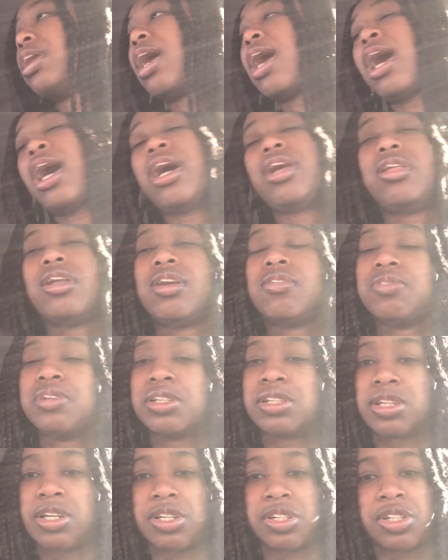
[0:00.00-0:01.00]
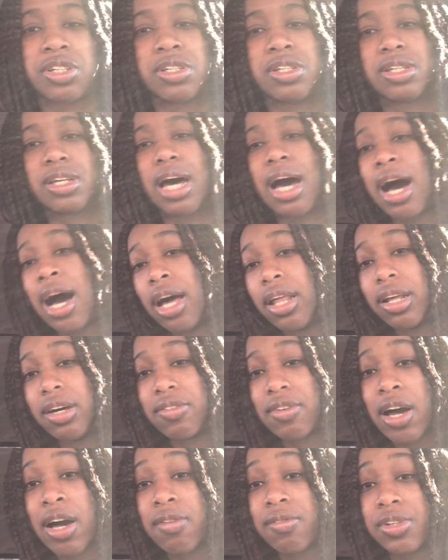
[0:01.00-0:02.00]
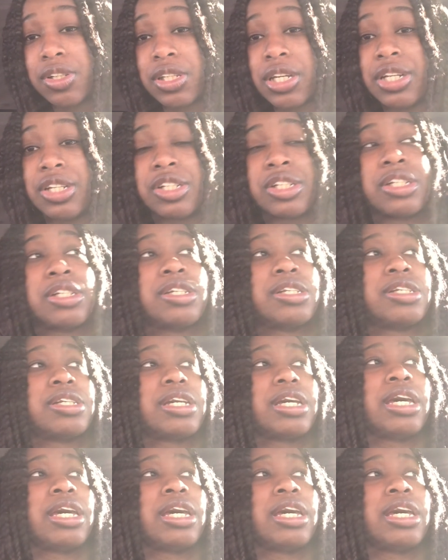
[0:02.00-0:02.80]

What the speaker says: I love discussions. I love conversations.